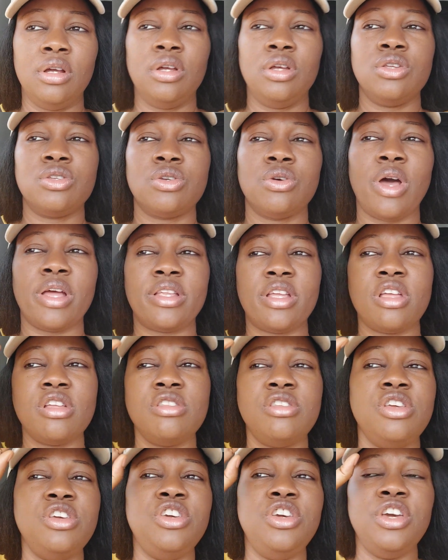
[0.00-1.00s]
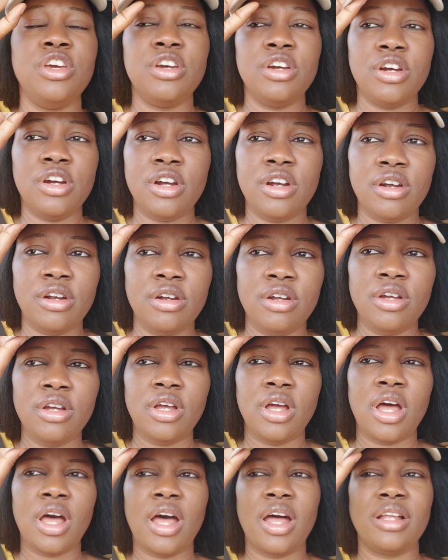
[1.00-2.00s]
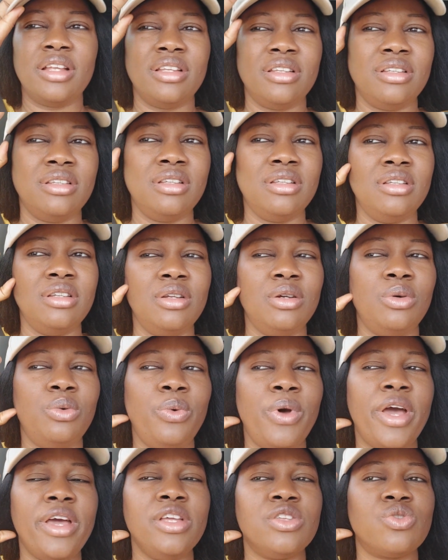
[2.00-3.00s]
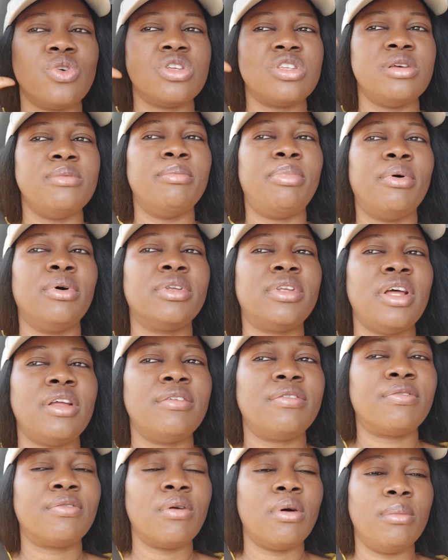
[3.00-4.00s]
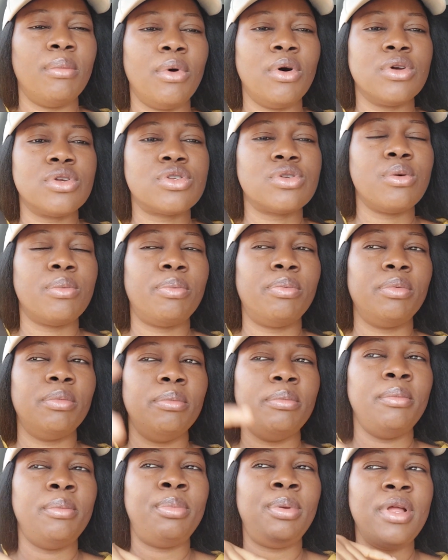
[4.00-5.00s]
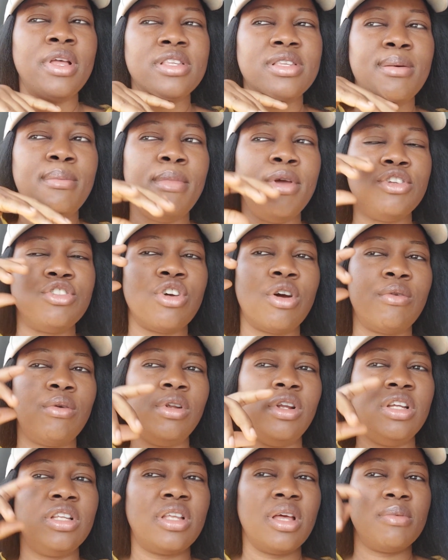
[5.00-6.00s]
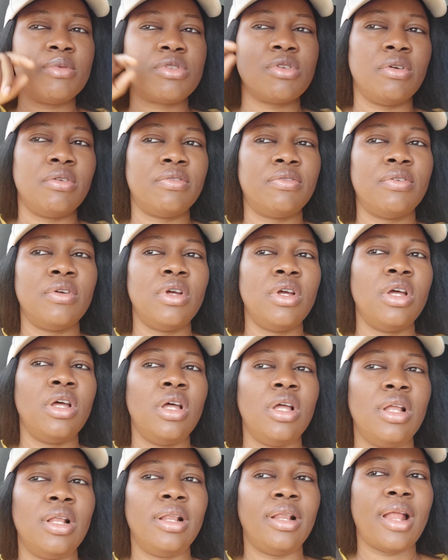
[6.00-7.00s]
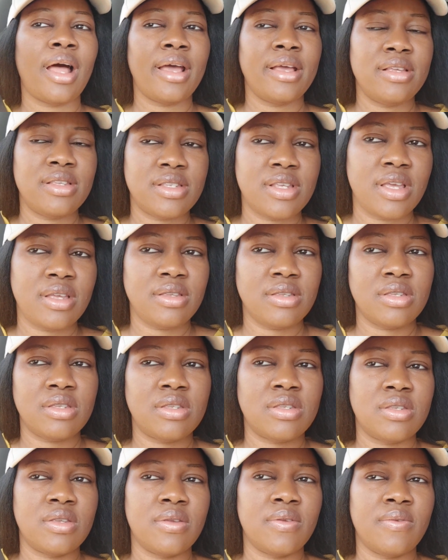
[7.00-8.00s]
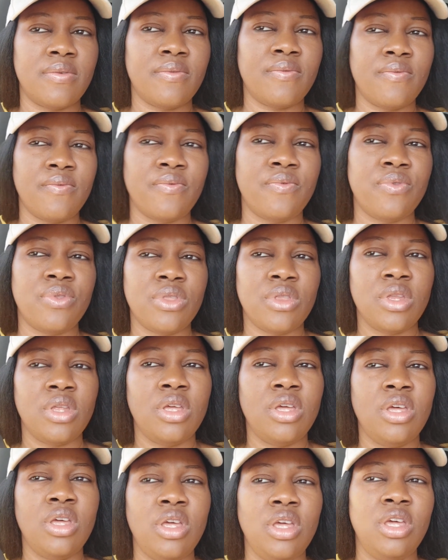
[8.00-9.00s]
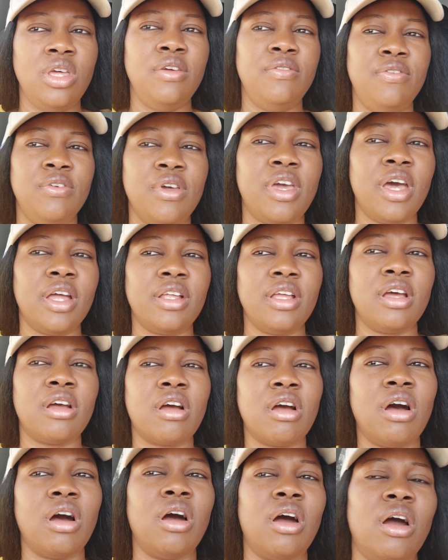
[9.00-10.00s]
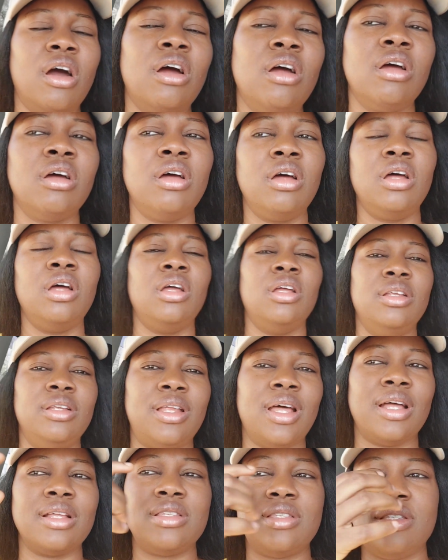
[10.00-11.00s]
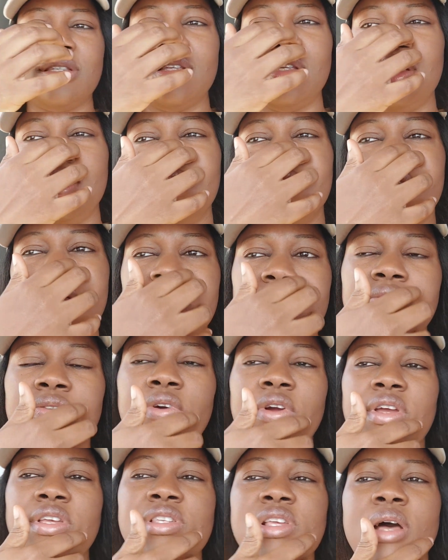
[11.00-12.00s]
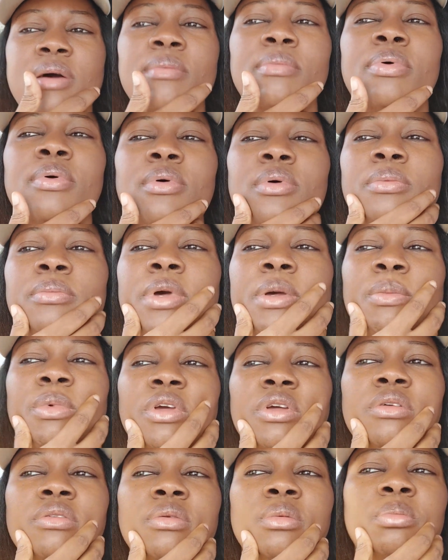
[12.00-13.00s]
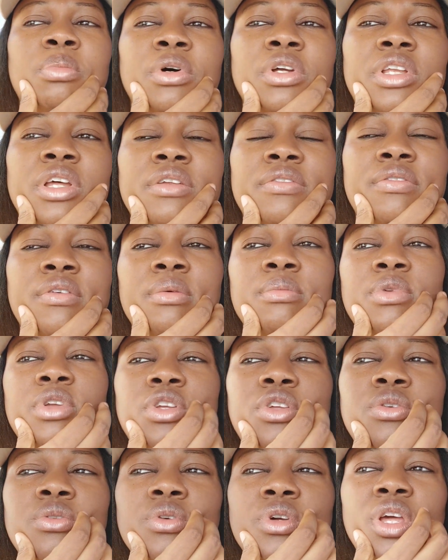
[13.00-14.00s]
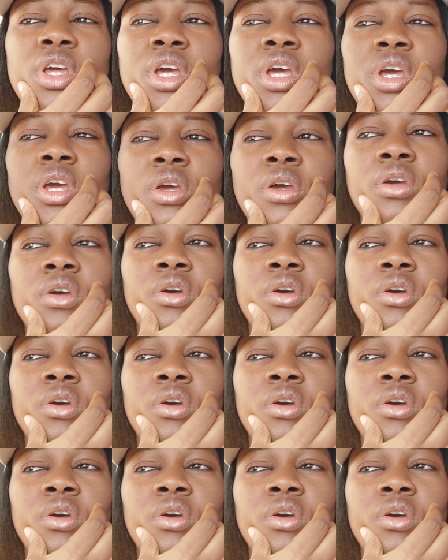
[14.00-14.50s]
So I think the year and where it was imported from also plays a major role in terms of license. If you get a car that is, for example, maybe imported from the UK,